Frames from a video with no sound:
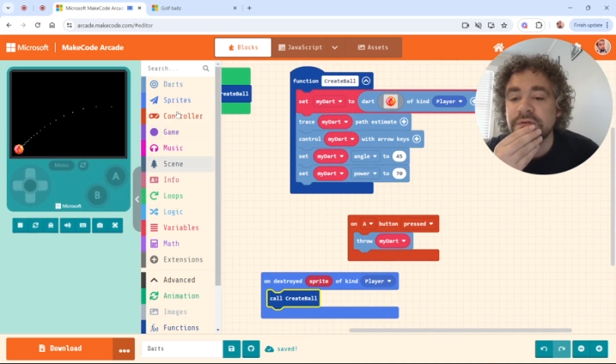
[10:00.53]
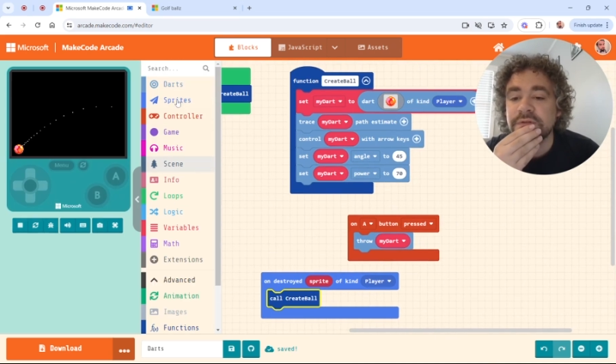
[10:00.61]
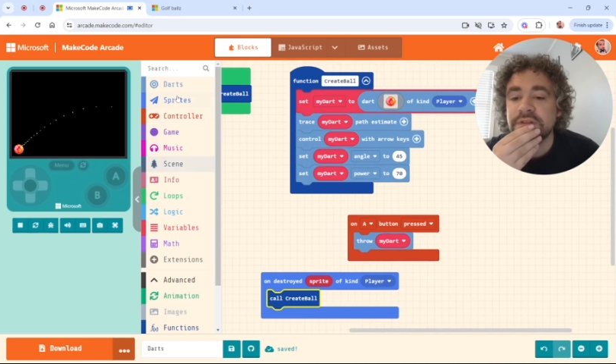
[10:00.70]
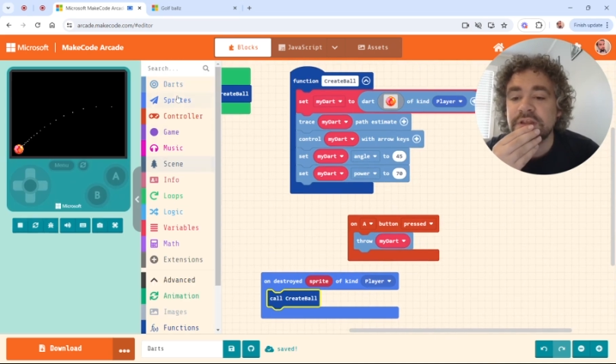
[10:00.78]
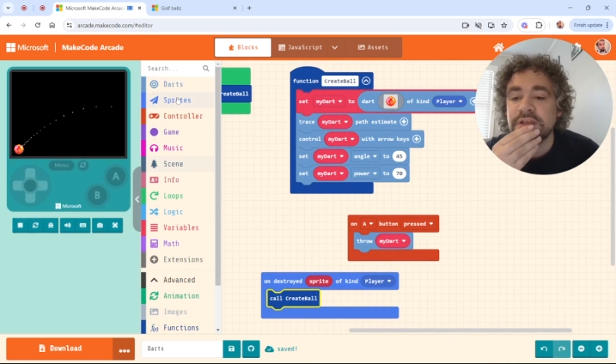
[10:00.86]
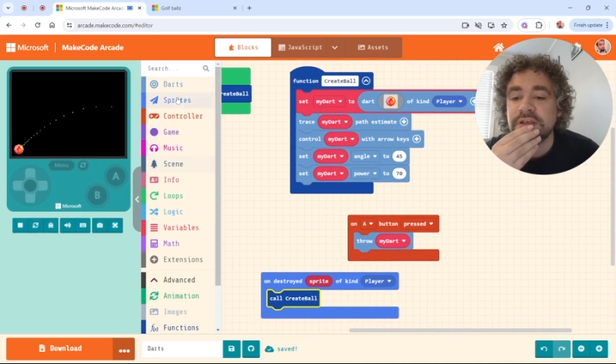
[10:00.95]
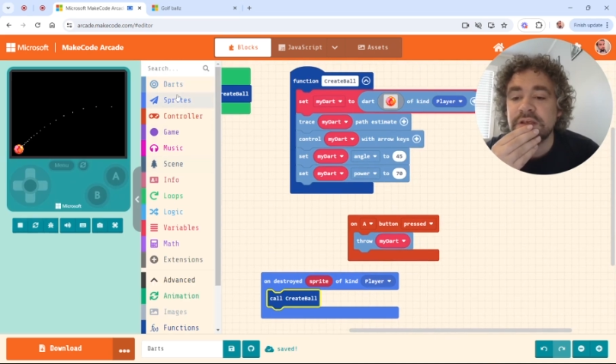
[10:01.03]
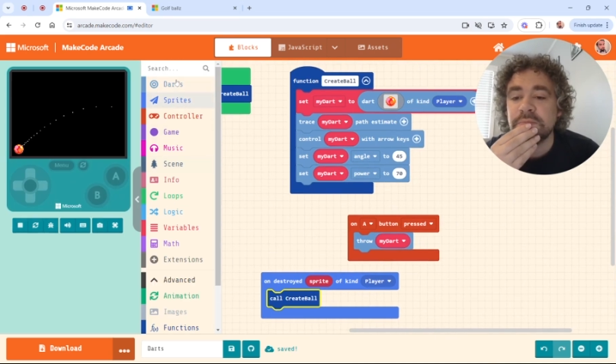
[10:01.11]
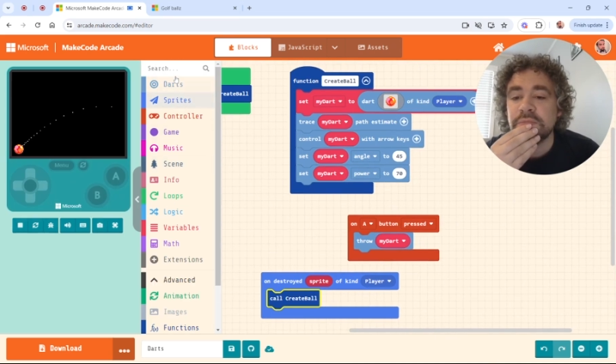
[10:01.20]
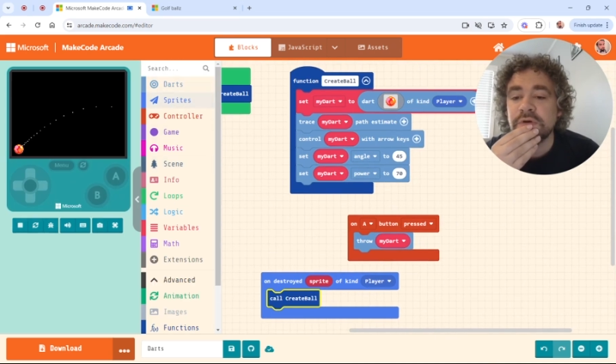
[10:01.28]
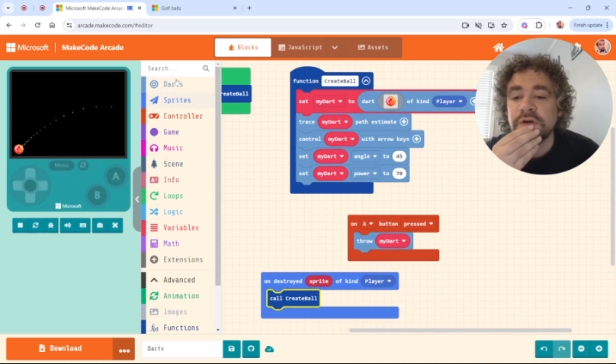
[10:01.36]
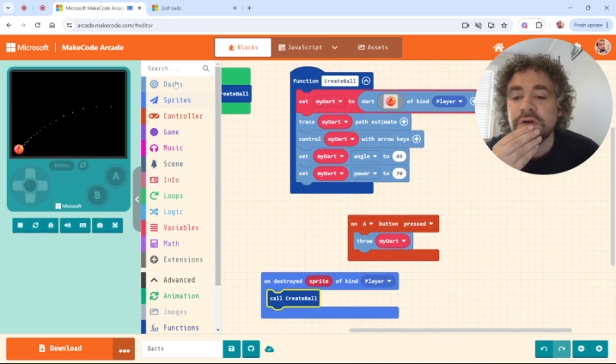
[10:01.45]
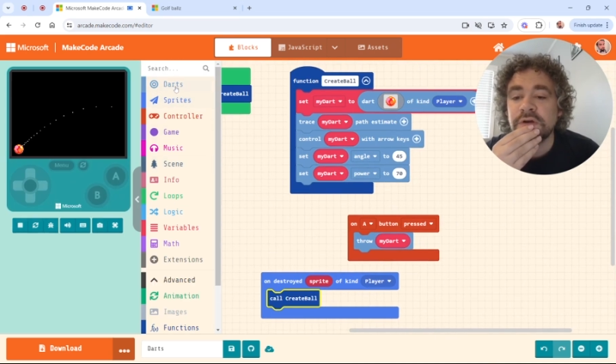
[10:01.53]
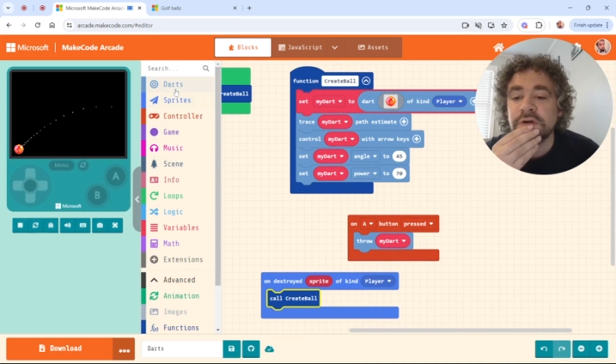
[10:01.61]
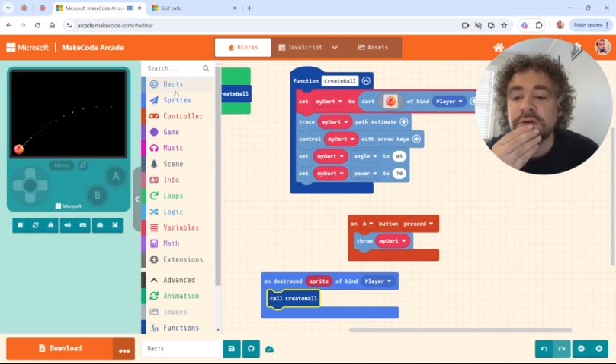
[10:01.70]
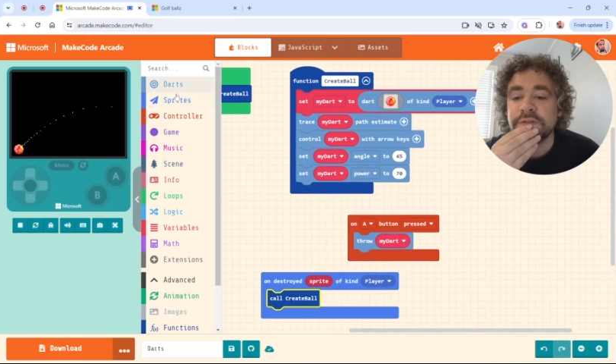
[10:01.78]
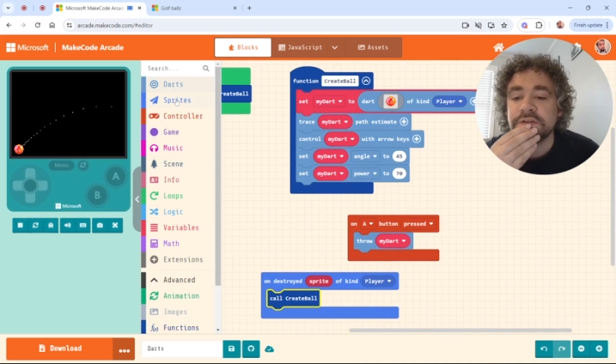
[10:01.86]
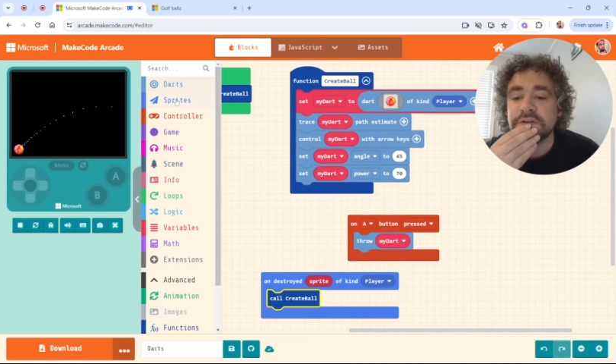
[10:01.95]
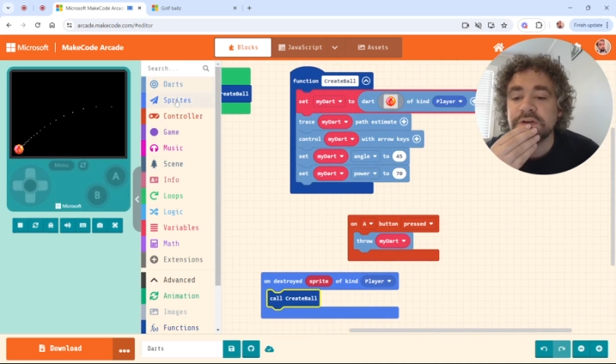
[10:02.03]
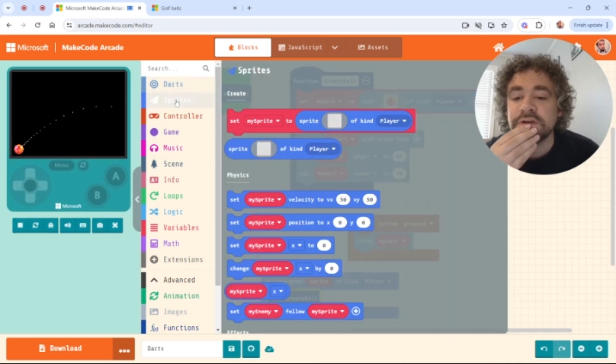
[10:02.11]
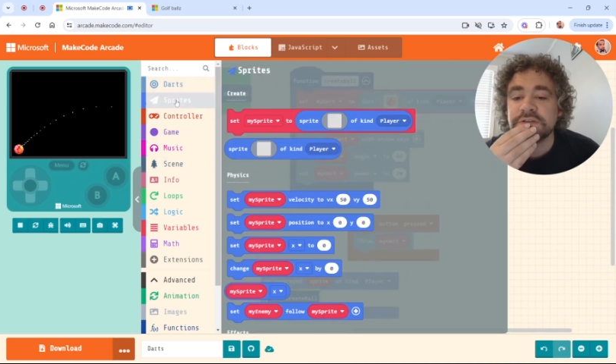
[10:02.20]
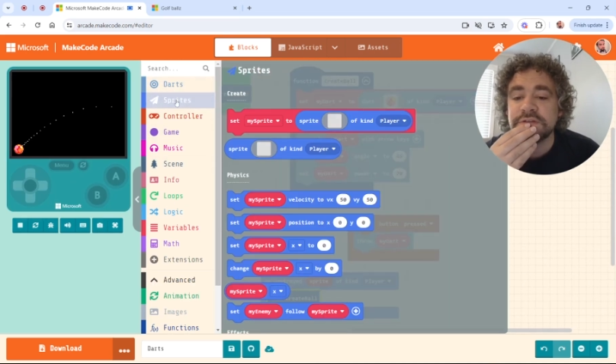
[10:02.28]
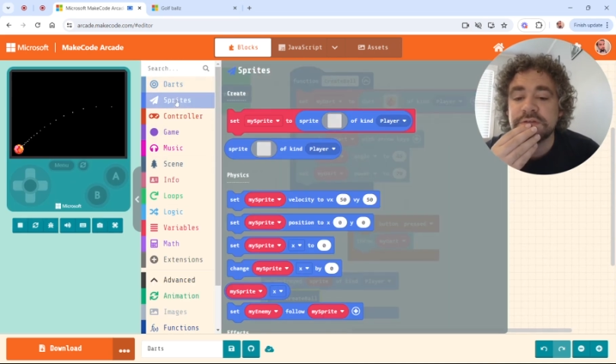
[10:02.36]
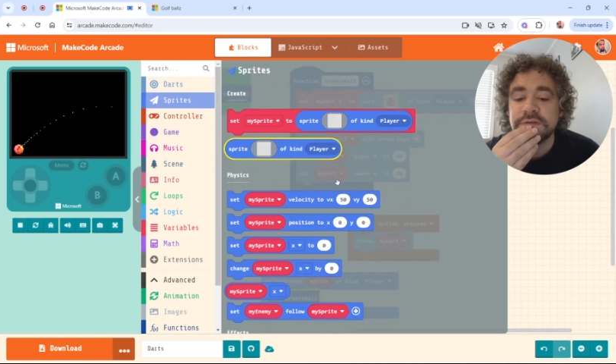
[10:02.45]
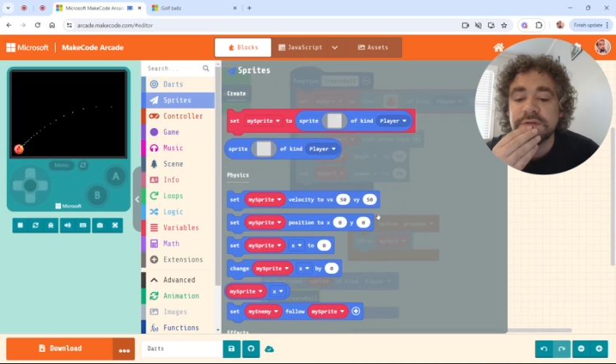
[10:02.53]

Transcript: the ball, the dart,